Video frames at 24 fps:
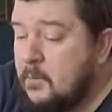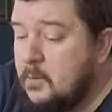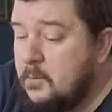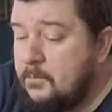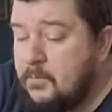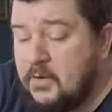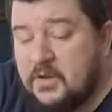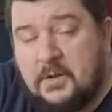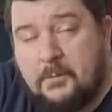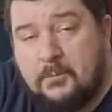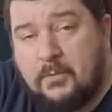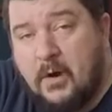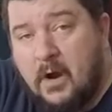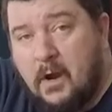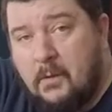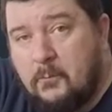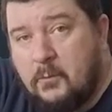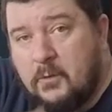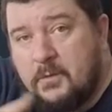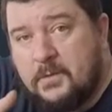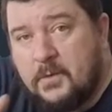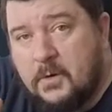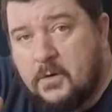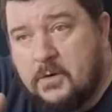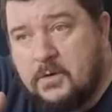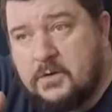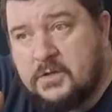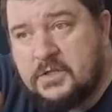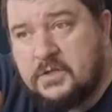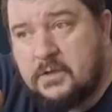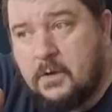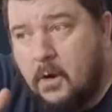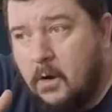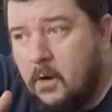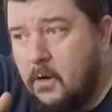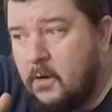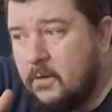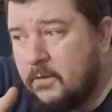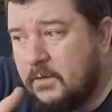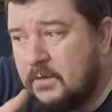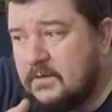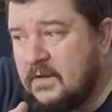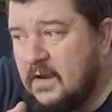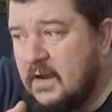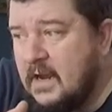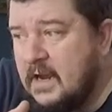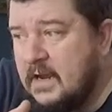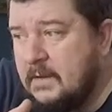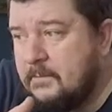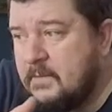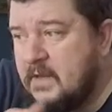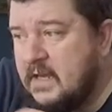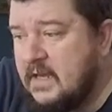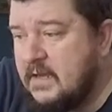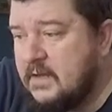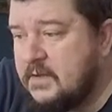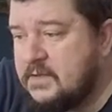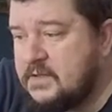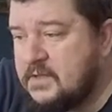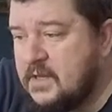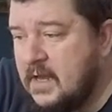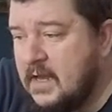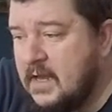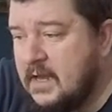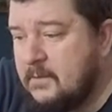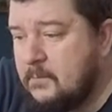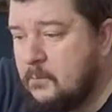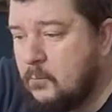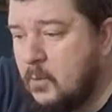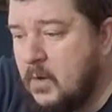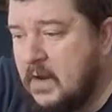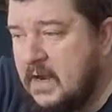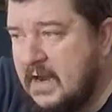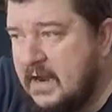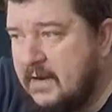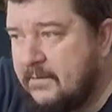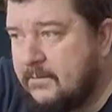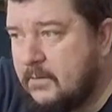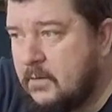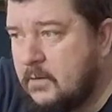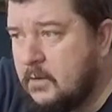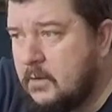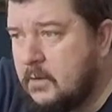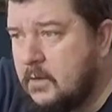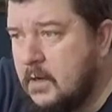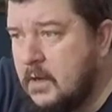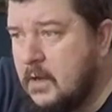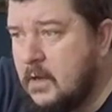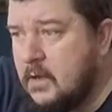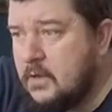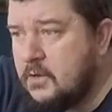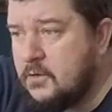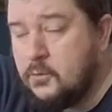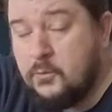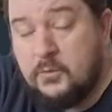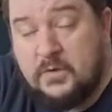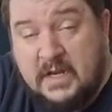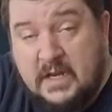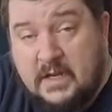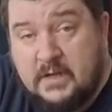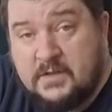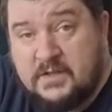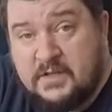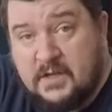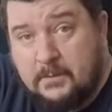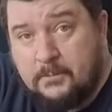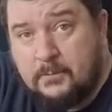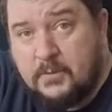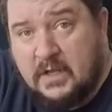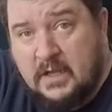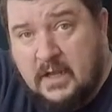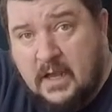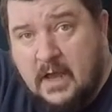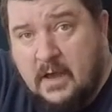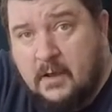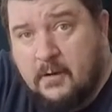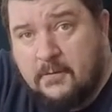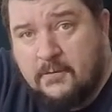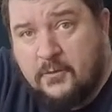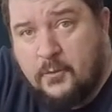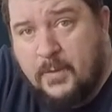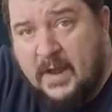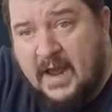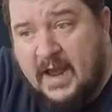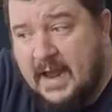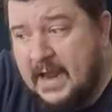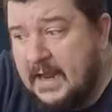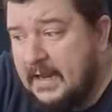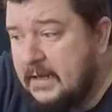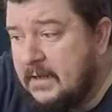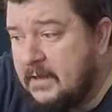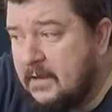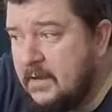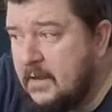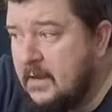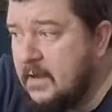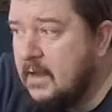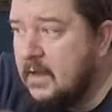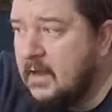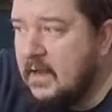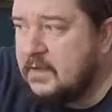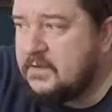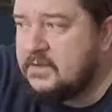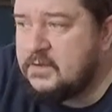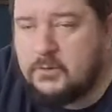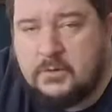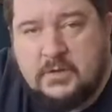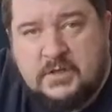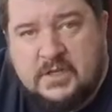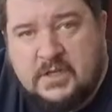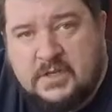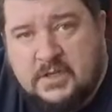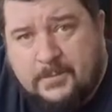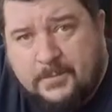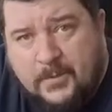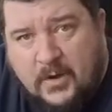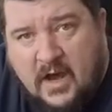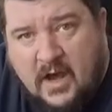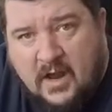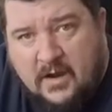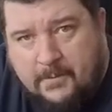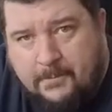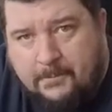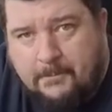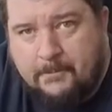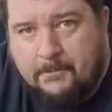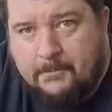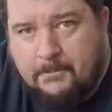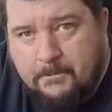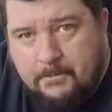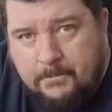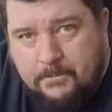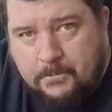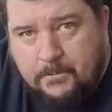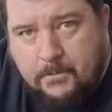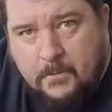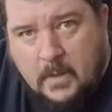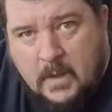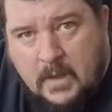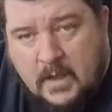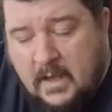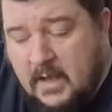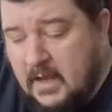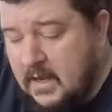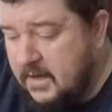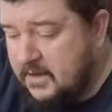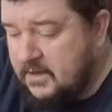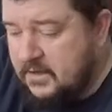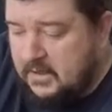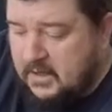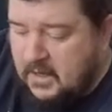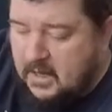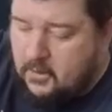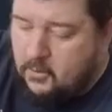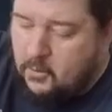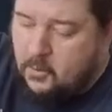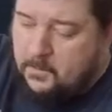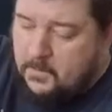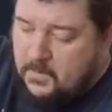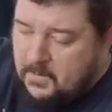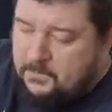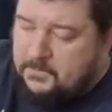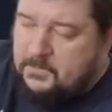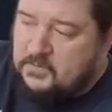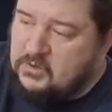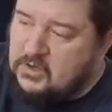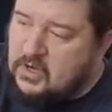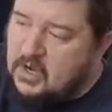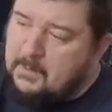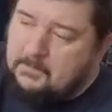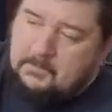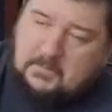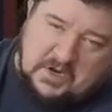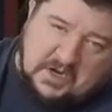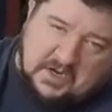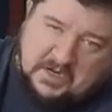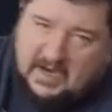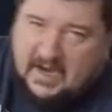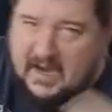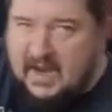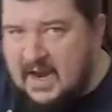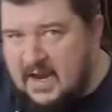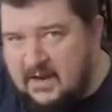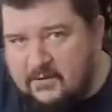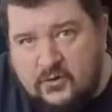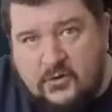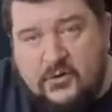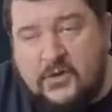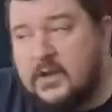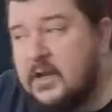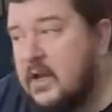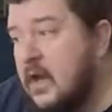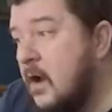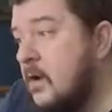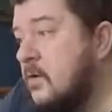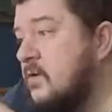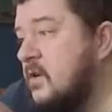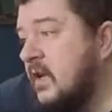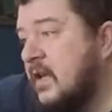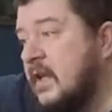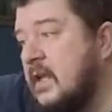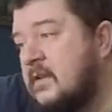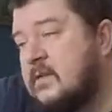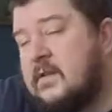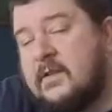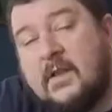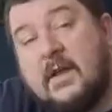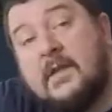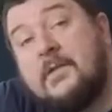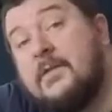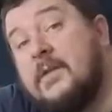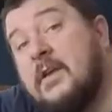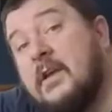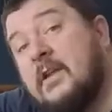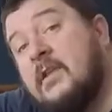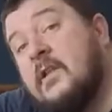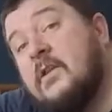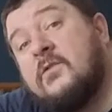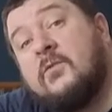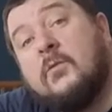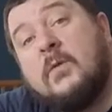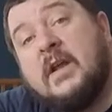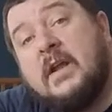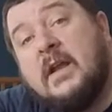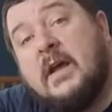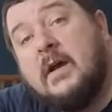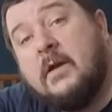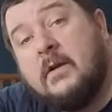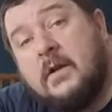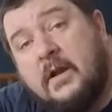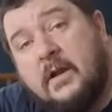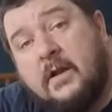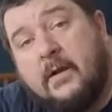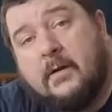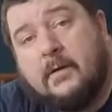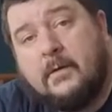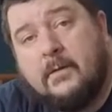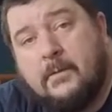But the problem with those all the time is that whenever you need something out of the bag, it's always at the bottom. And you gotta open up the top and dig everything out to get to that thing that's way down here.